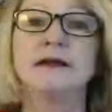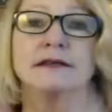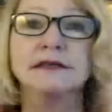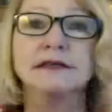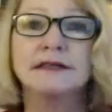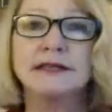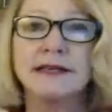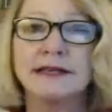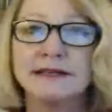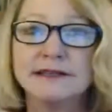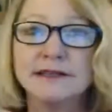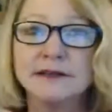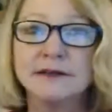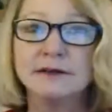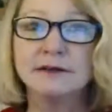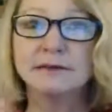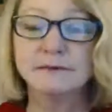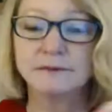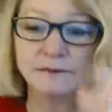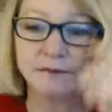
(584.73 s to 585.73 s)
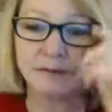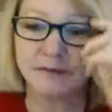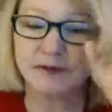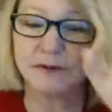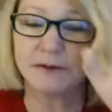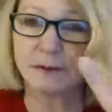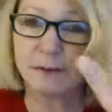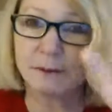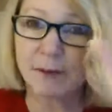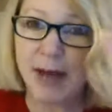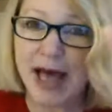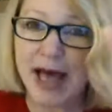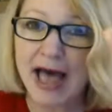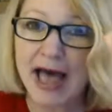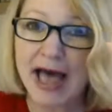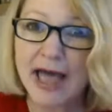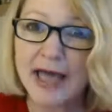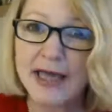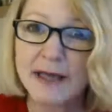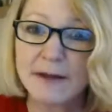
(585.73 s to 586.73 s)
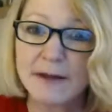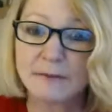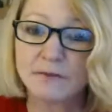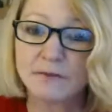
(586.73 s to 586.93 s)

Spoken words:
See you soon. Bye.